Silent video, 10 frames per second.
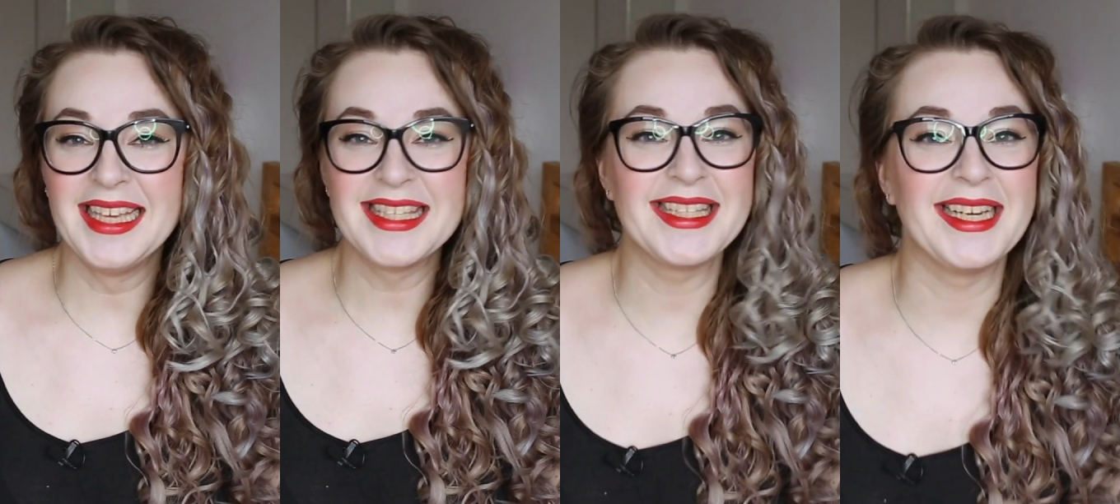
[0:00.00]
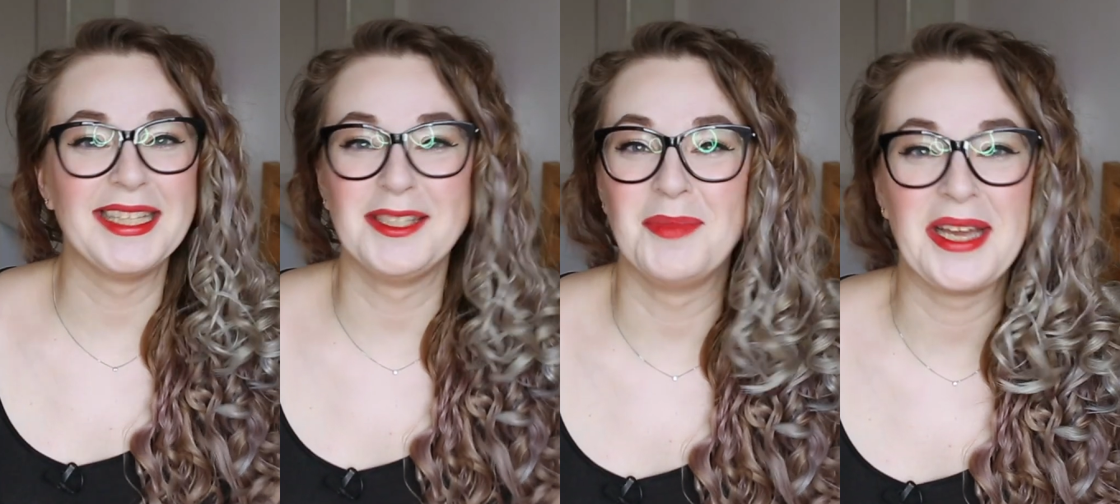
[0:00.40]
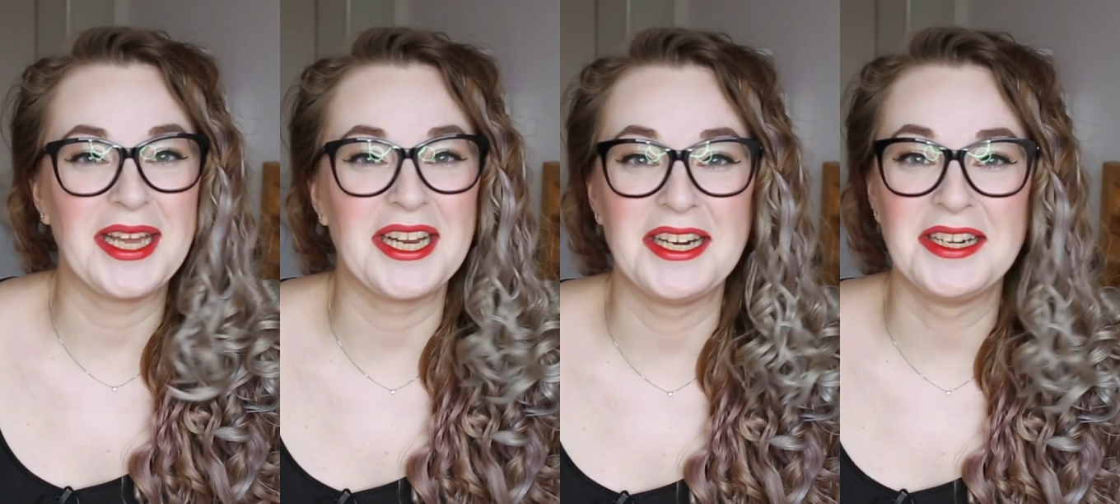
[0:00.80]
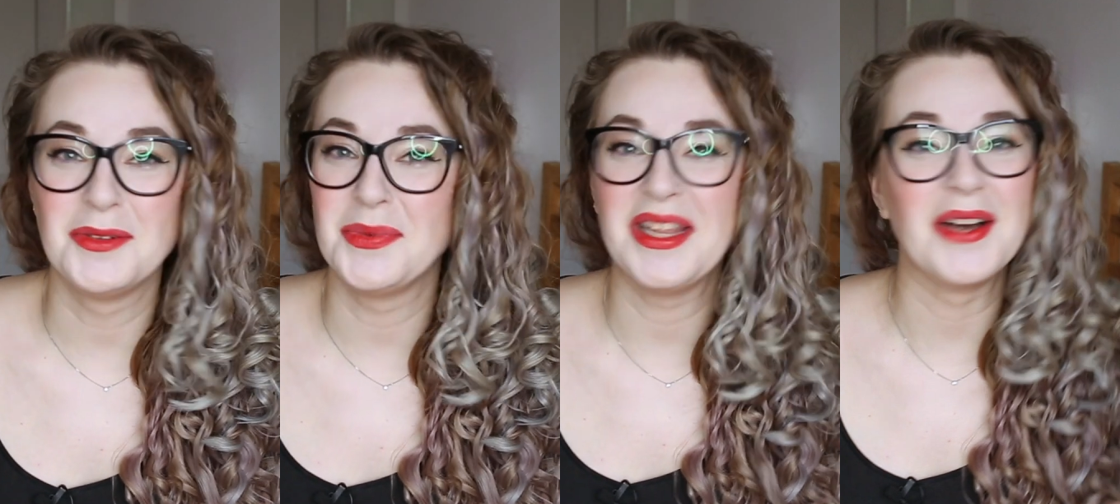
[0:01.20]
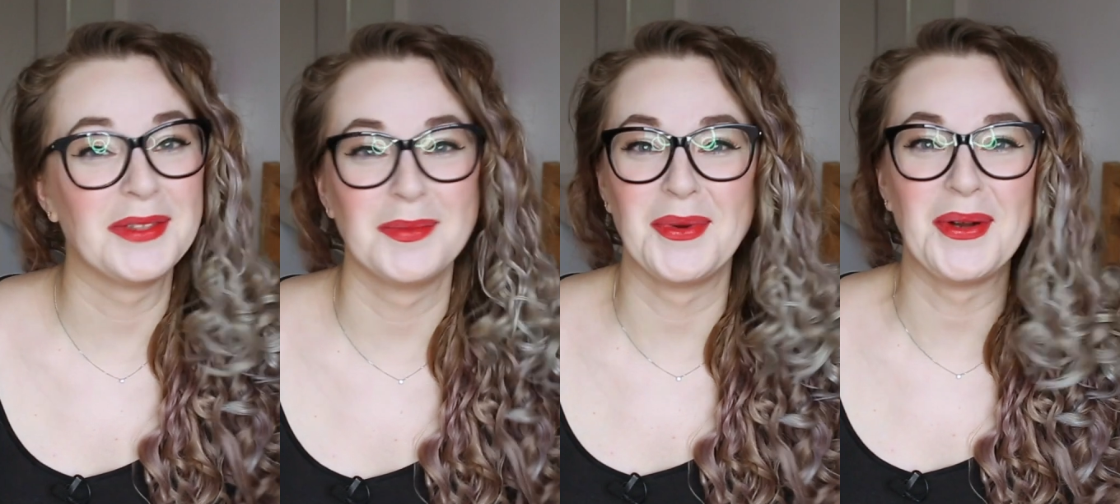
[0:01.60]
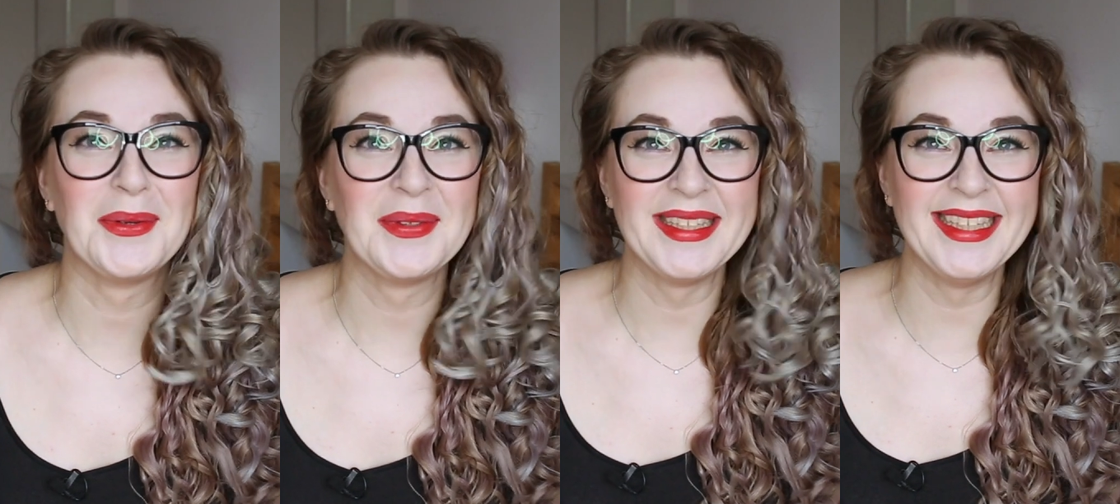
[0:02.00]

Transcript: styling my hair without the bowl.